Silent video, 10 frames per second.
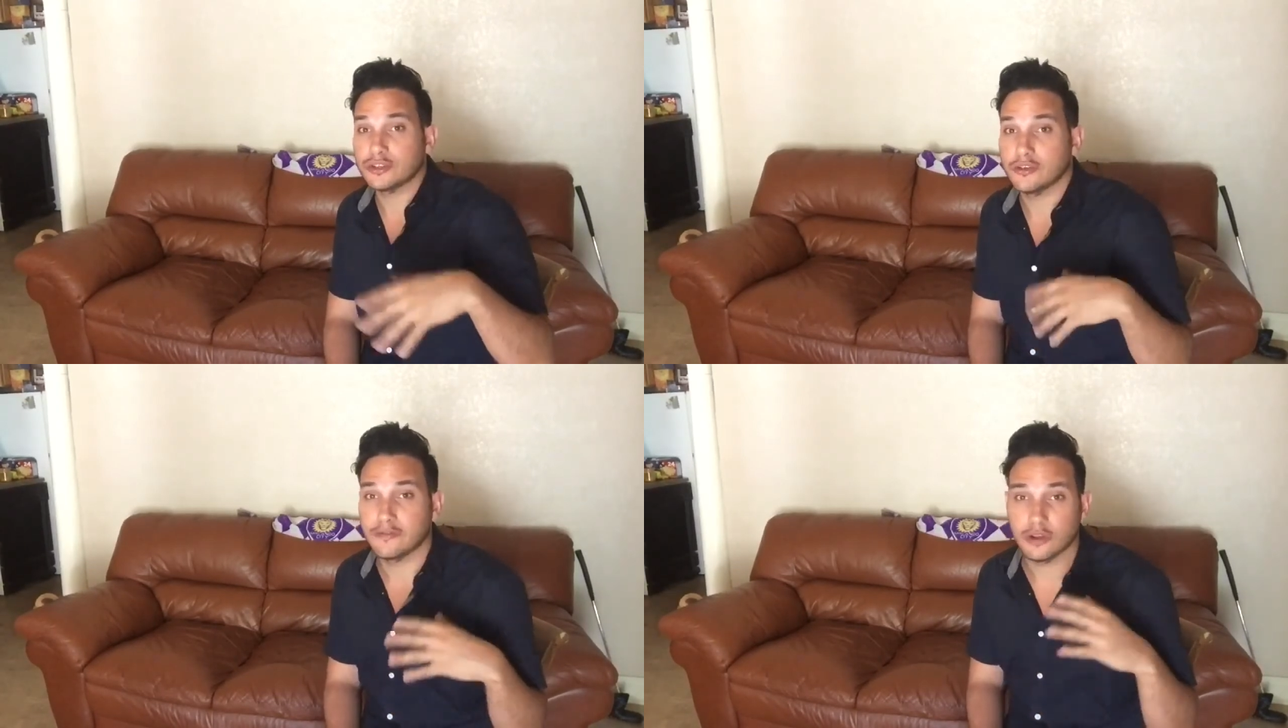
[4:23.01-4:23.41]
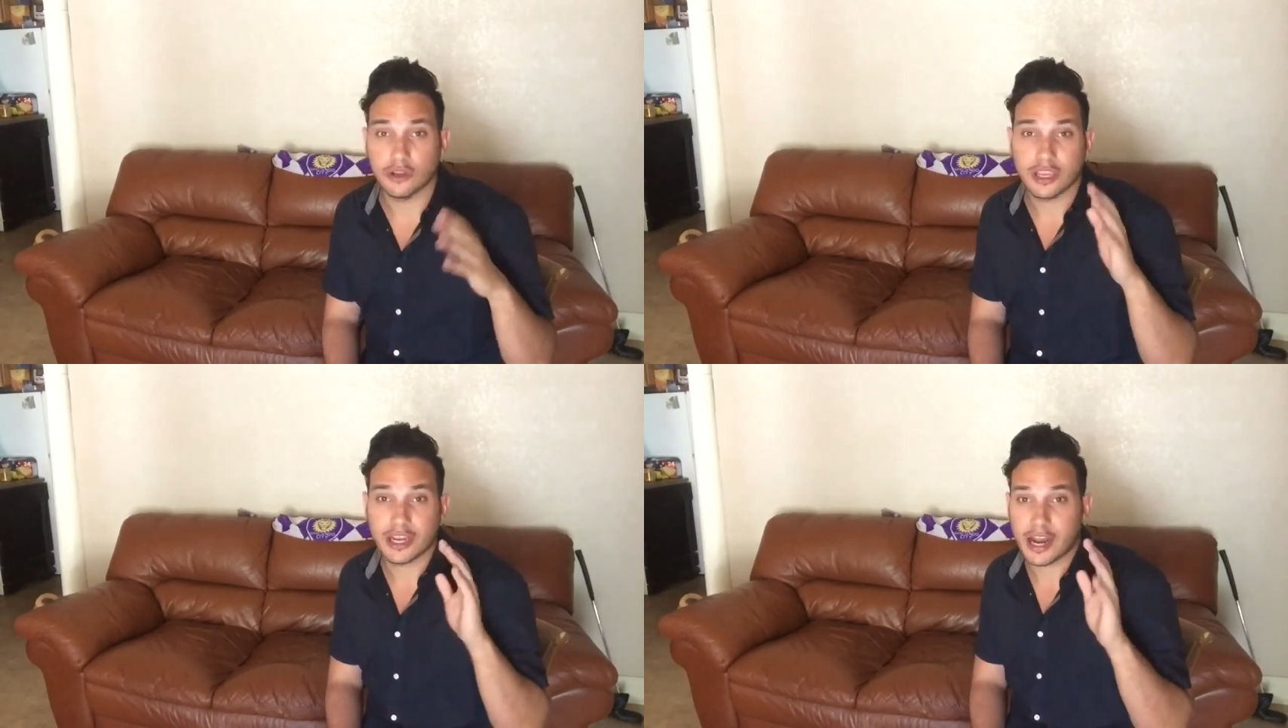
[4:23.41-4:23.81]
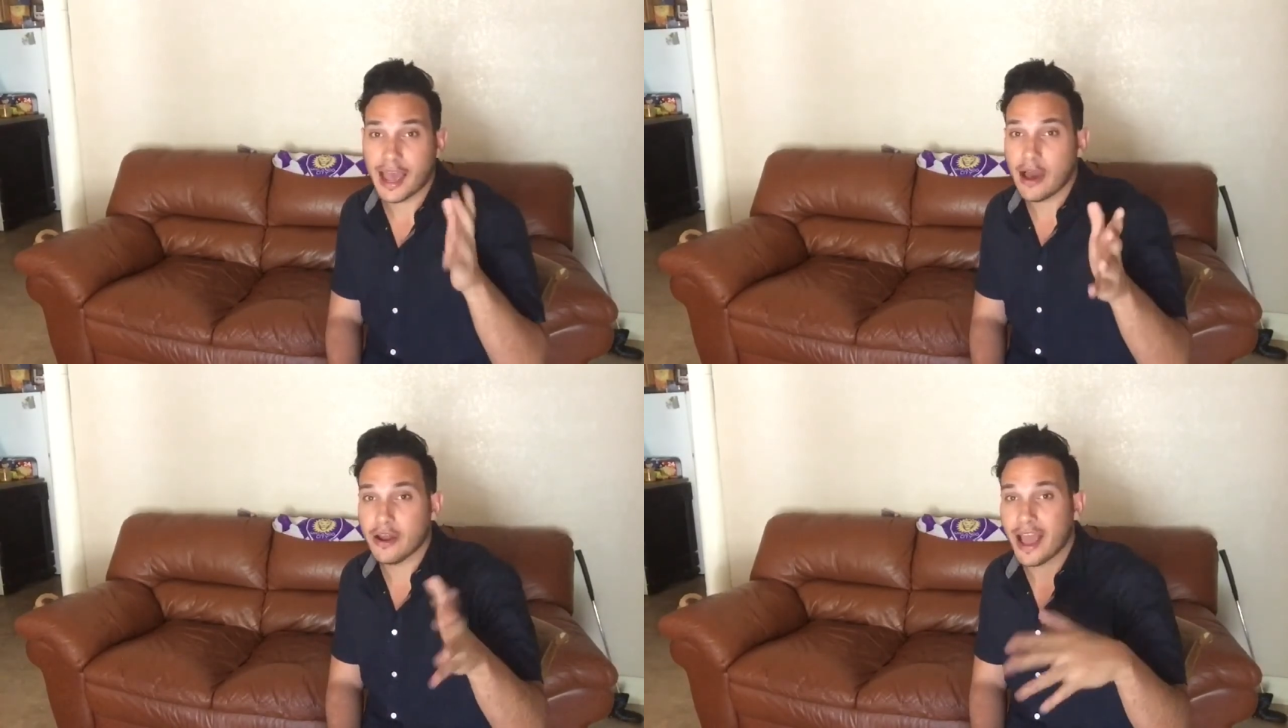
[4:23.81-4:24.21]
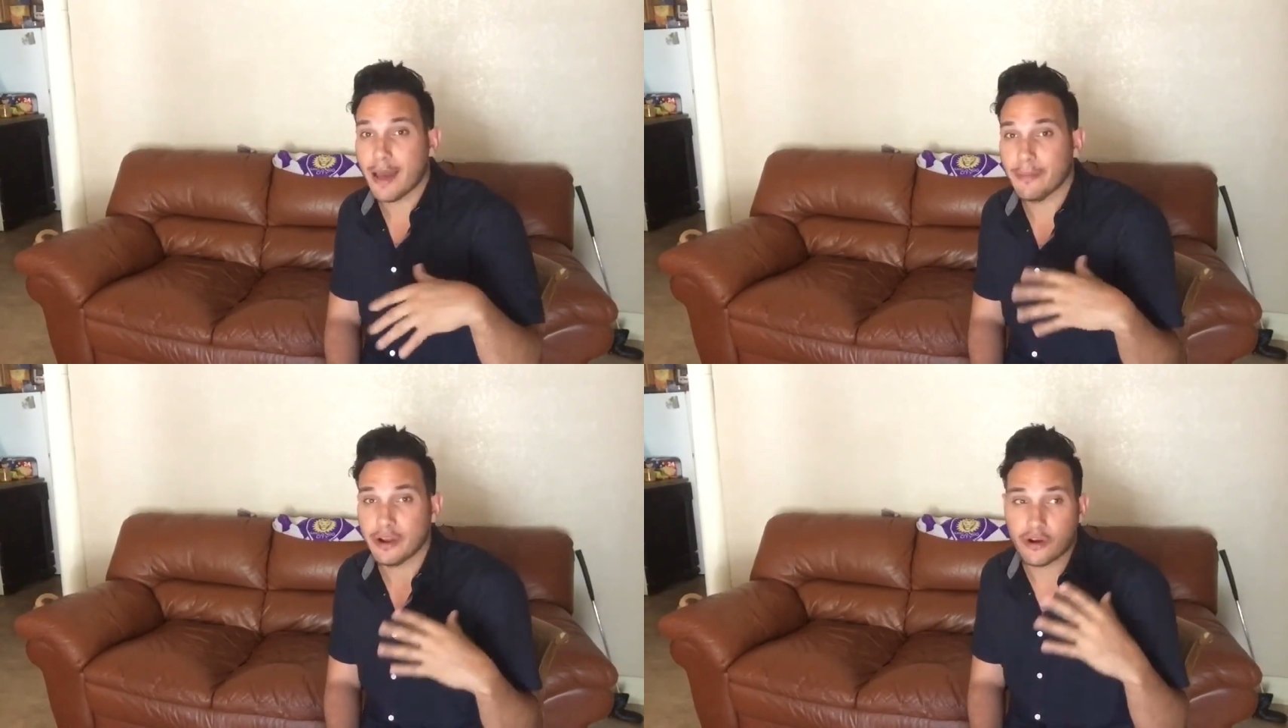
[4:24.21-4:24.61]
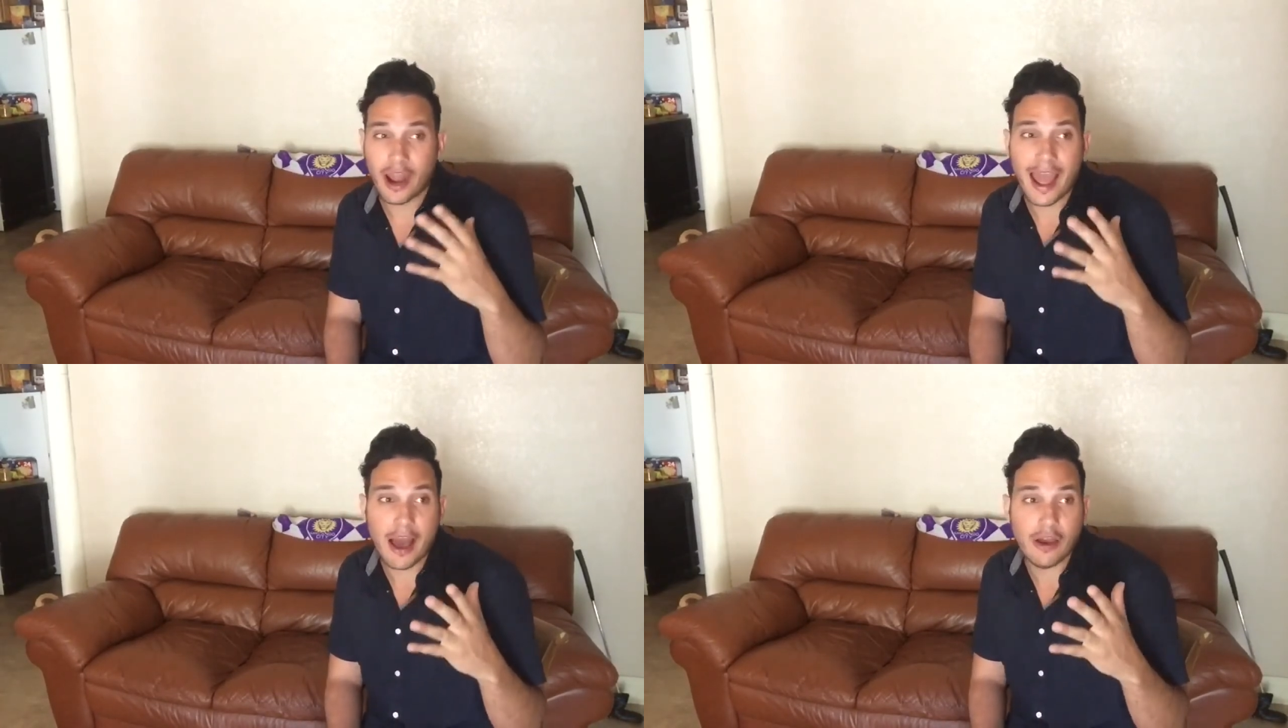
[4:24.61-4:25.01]
or if you're looking at how it happened or
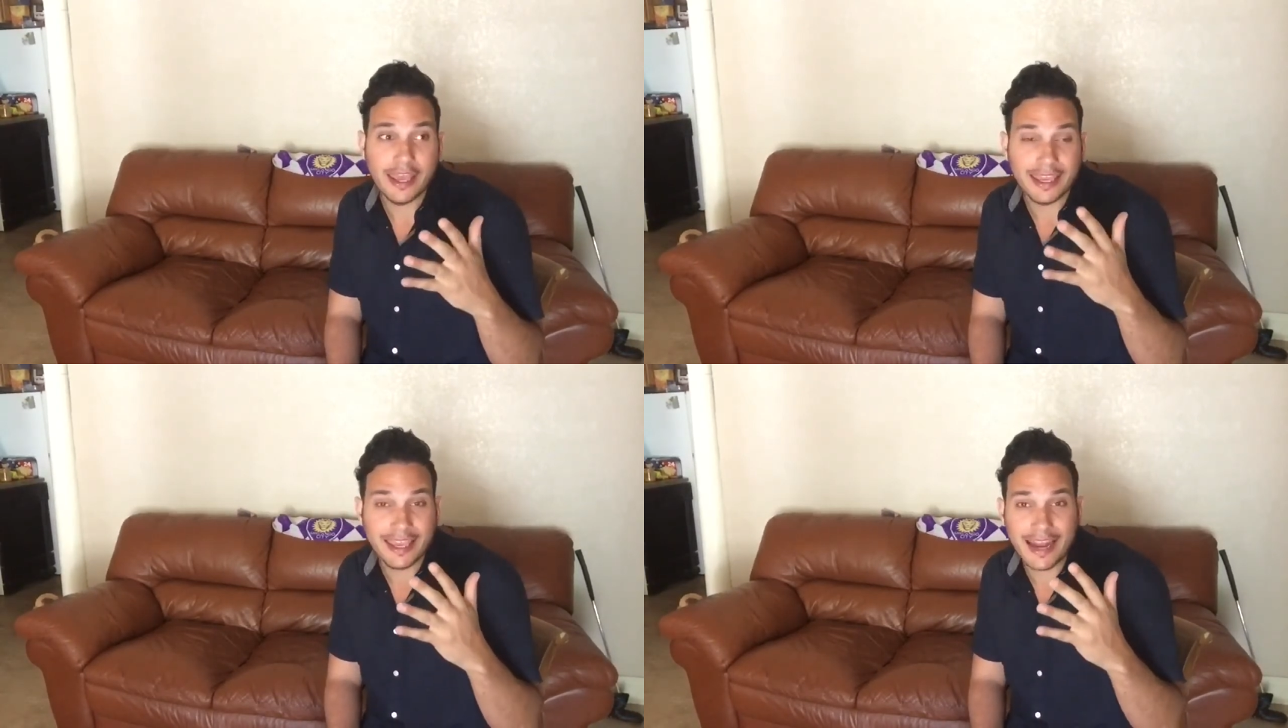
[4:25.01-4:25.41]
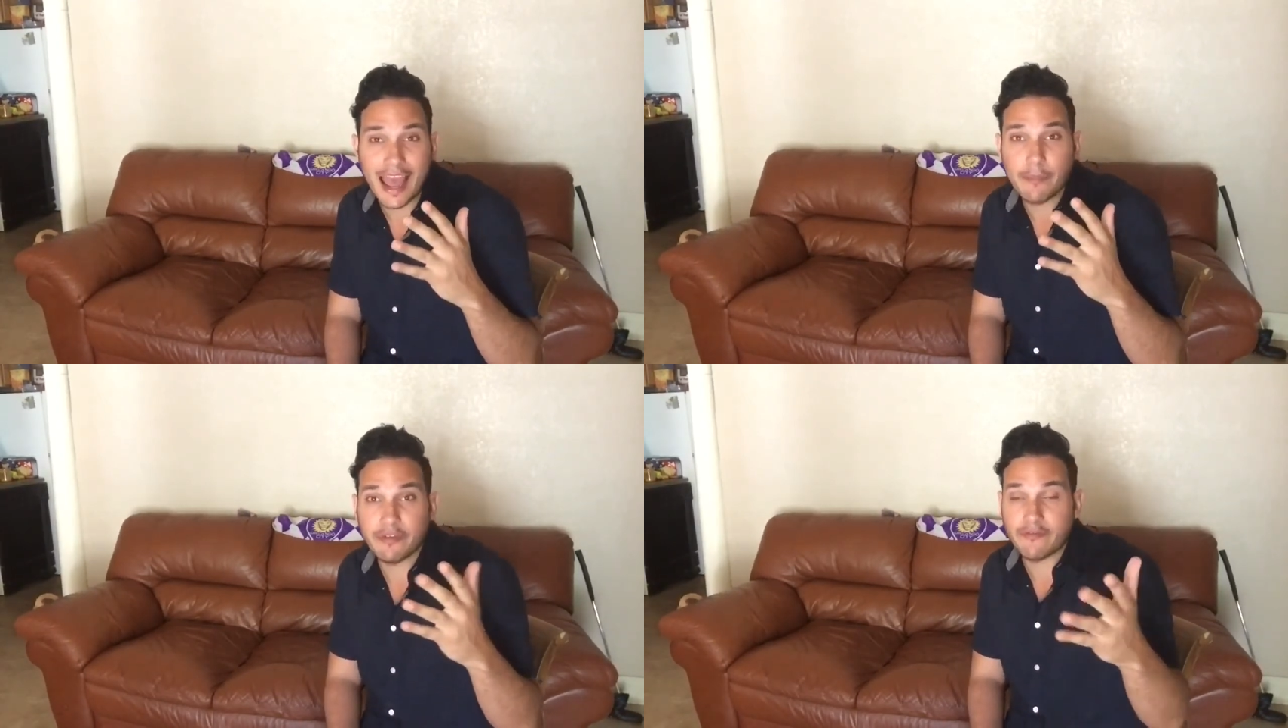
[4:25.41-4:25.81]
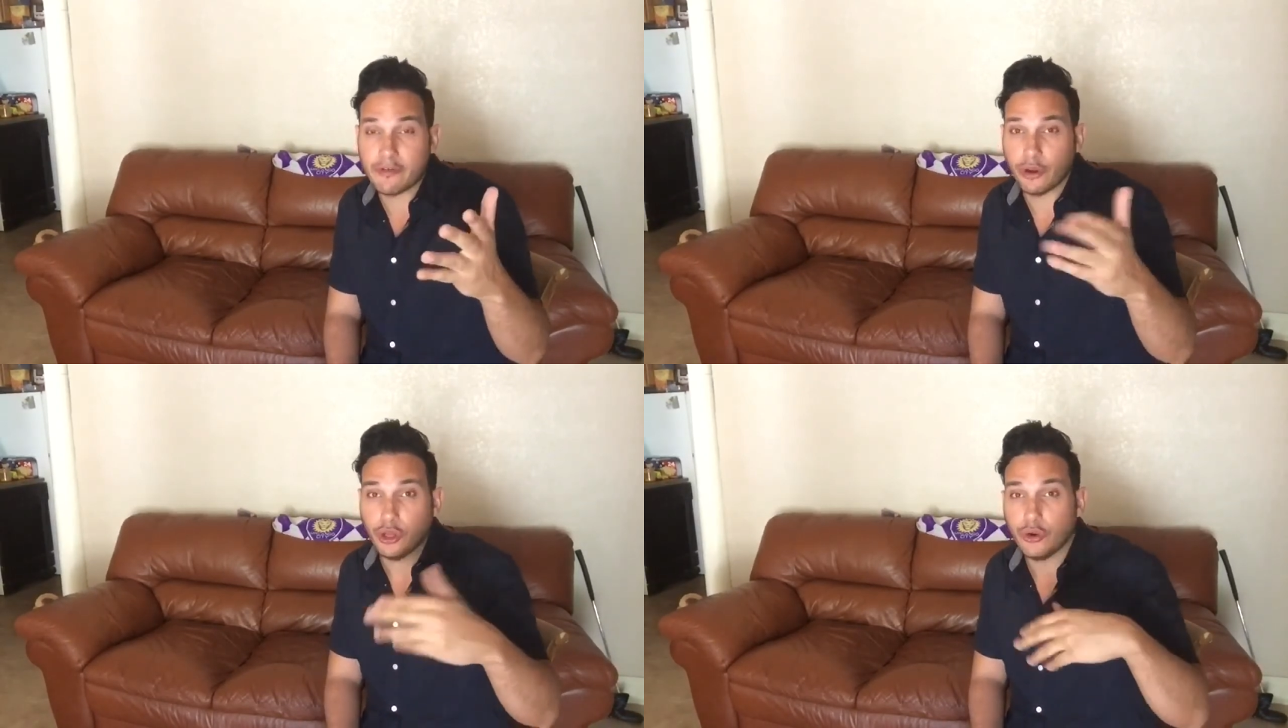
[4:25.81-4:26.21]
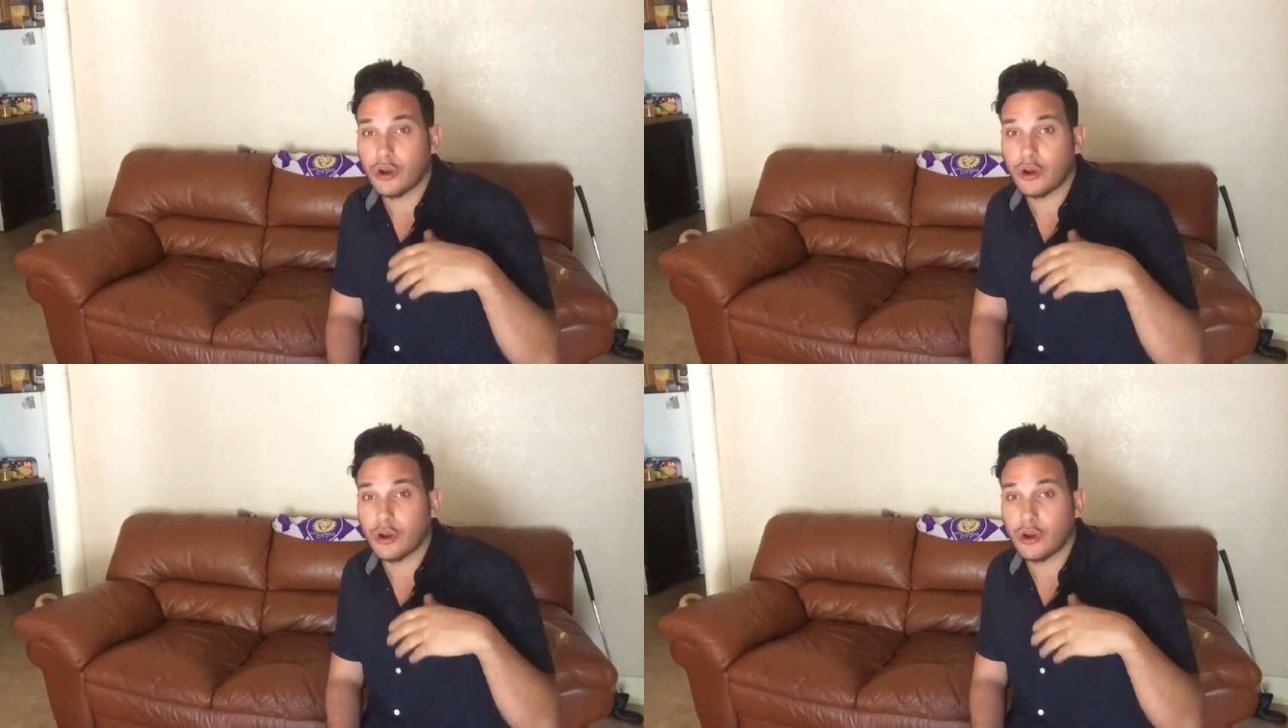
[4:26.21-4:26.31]
how it can happen for you,